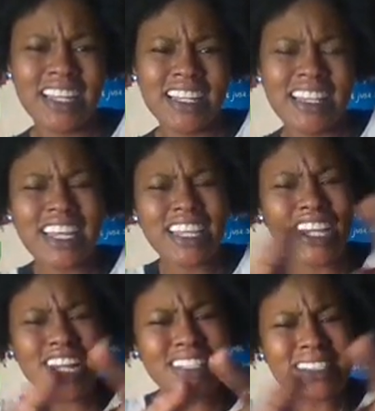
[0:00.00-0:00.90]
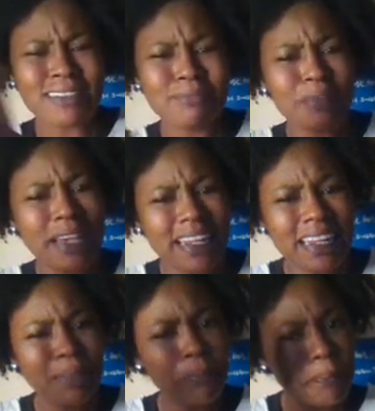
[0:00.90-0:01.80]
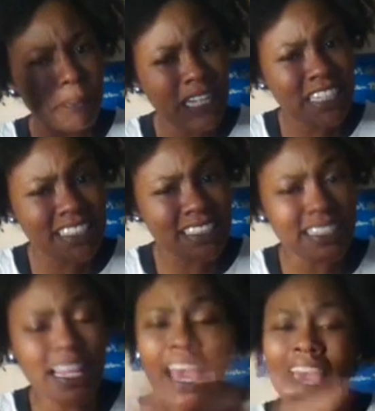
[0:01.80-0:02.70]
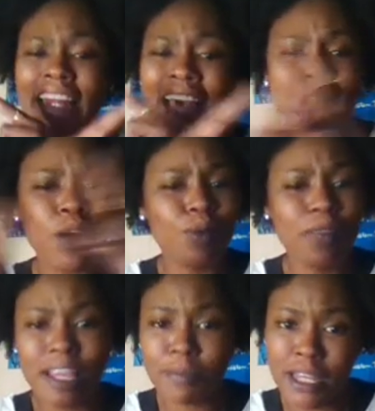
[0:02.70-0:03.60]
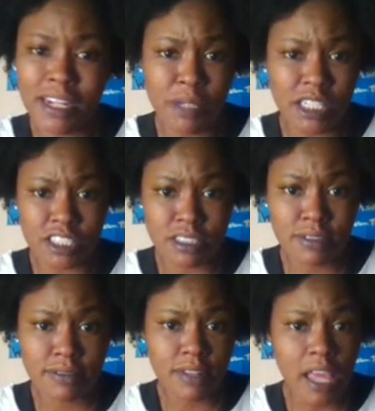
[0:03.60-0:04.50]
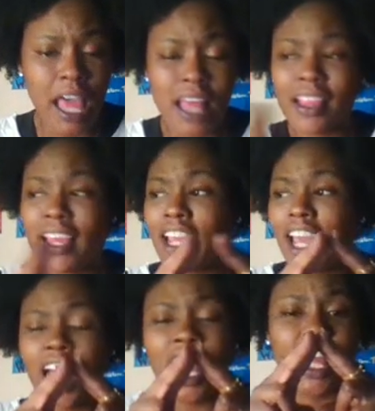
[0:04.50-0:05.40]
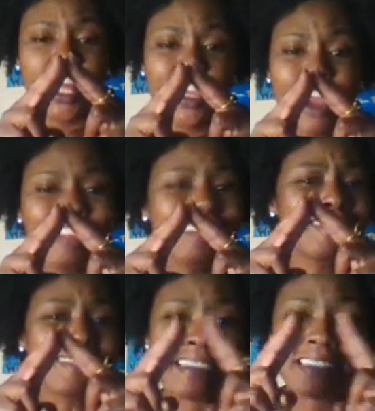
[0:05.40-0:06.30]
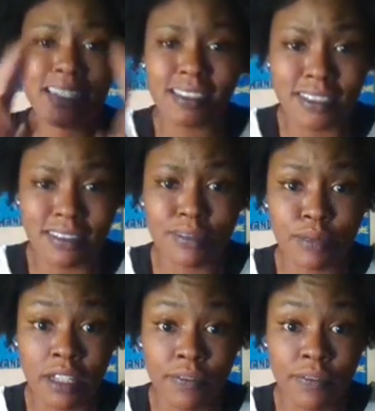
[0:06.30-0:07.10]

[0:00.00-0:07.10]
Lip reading: Like y'all are some petty, and I don't like petty bitches. Like y'all are disgusting to me.